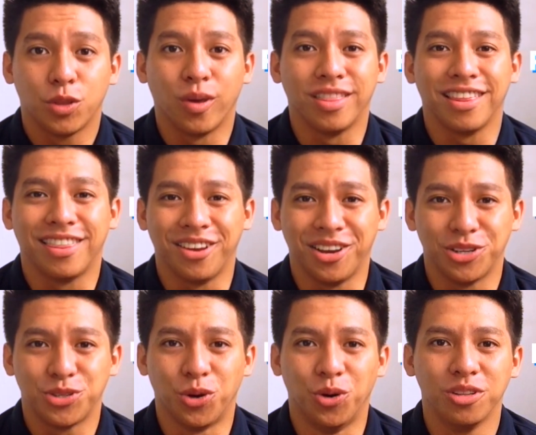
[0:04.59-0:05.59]
23
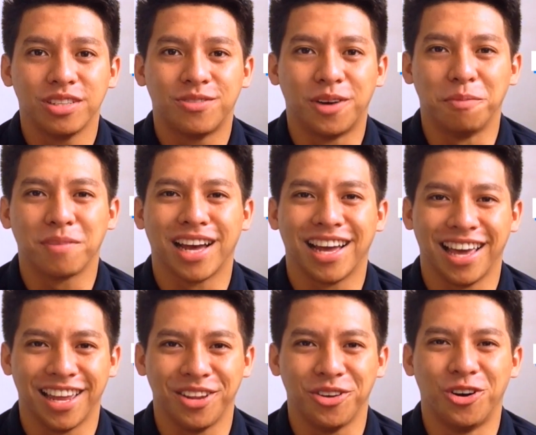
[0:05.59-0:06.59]
years old from
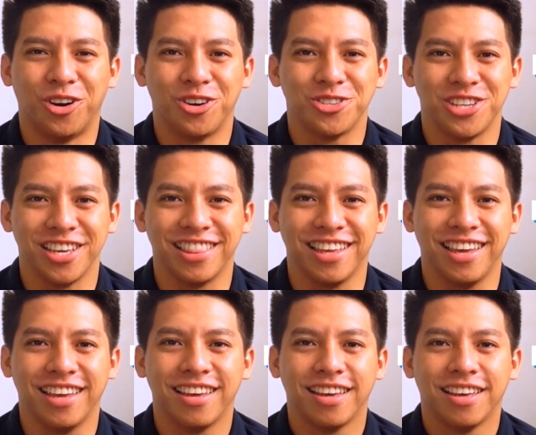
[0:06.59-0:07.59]
Cagayan de Oro
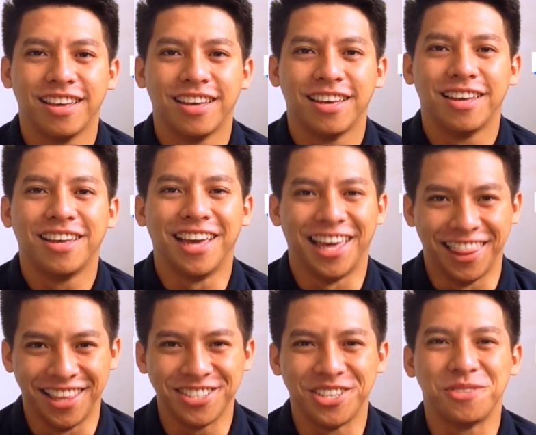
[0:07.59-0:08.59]
City, and
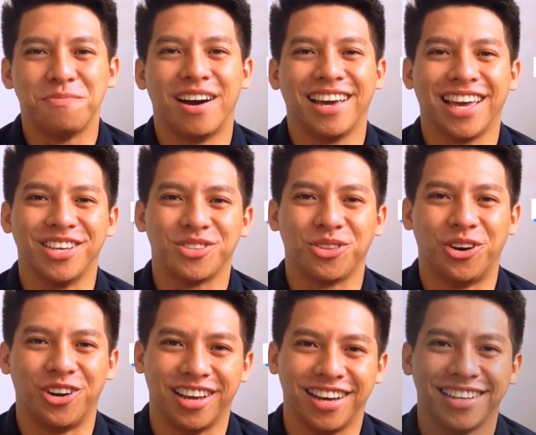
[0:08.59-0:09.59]
this is my
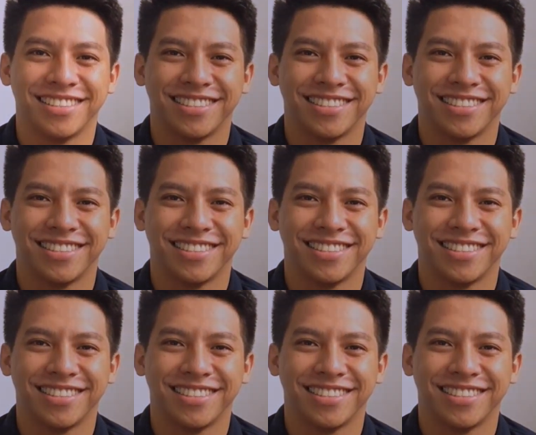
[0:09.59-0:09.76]
Eastoria.